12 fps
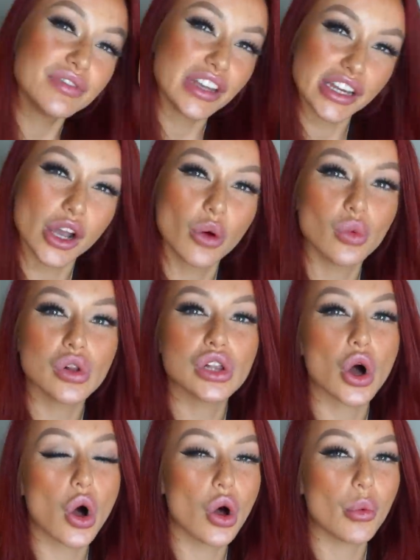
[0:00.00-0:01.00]
video
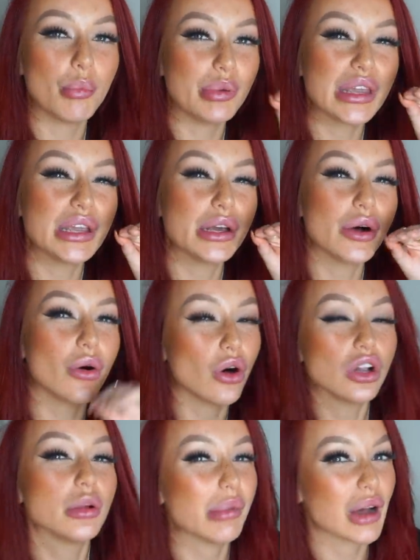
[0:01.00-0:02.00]
will be
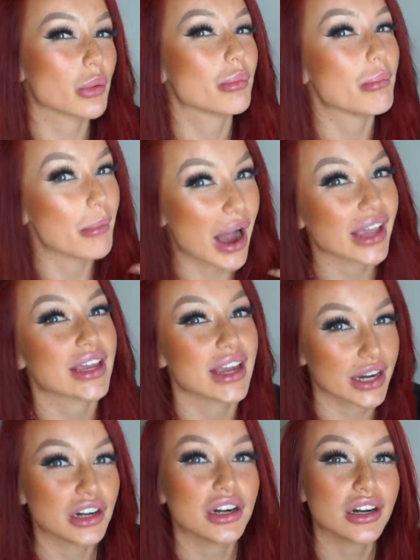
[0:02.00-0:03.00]
all about my
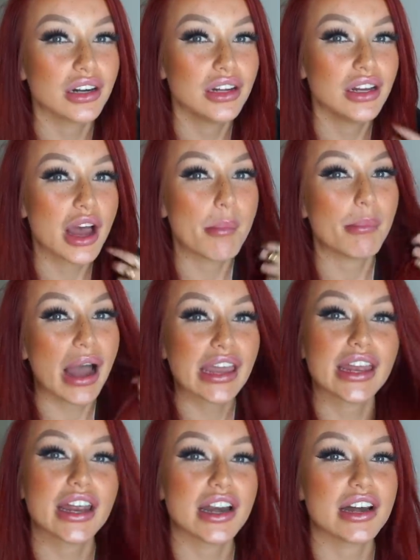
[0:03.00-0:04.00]
hair. My
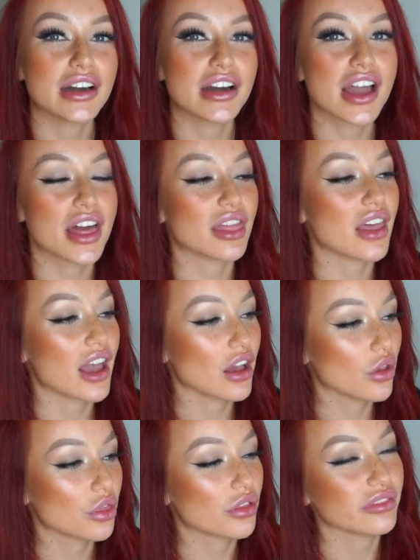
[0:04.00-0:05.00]
hair and the
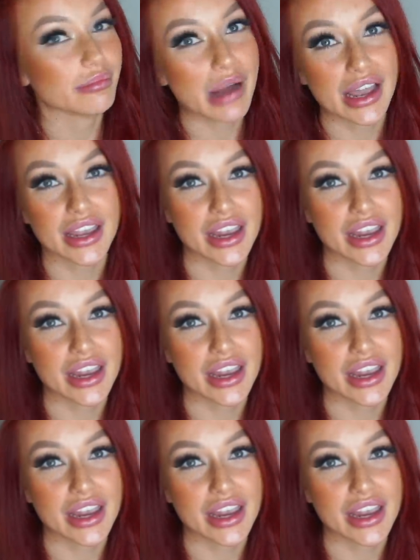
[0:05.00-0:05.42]
health of my